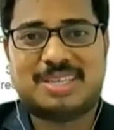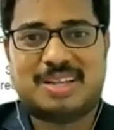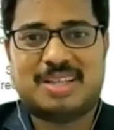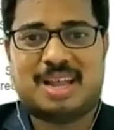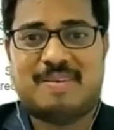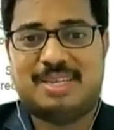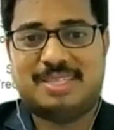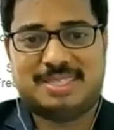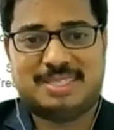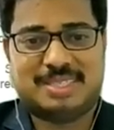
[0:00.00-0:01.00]
are there. I will
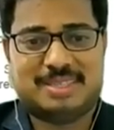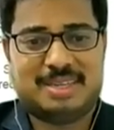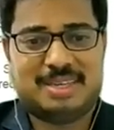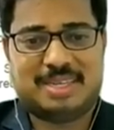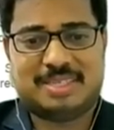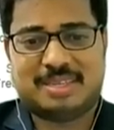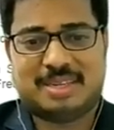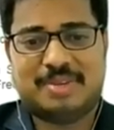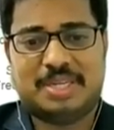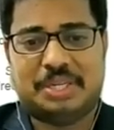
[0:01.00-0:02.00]
discuss in the next
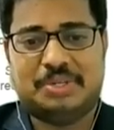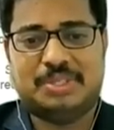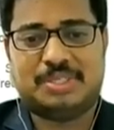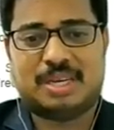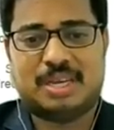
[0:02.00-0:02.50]
videos.